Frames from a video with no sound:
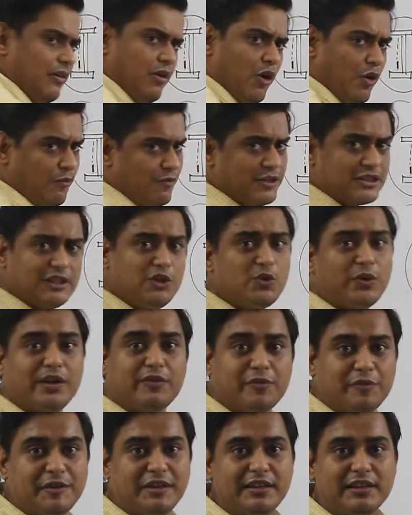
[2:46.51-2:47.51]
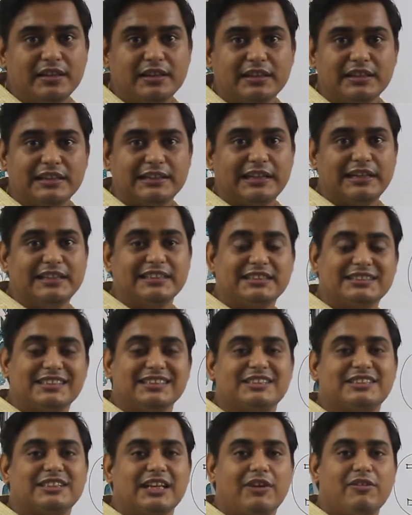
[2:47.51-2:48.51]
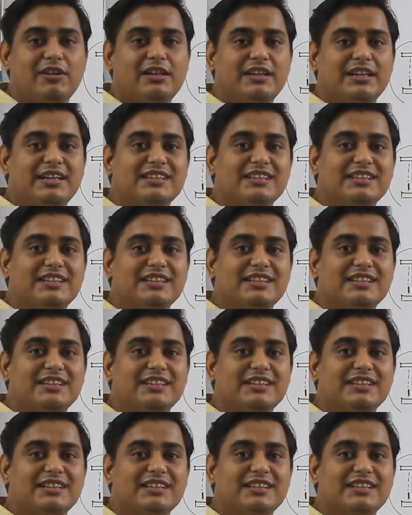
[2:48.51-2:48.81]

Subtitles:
Obviously you can feel the distance traveled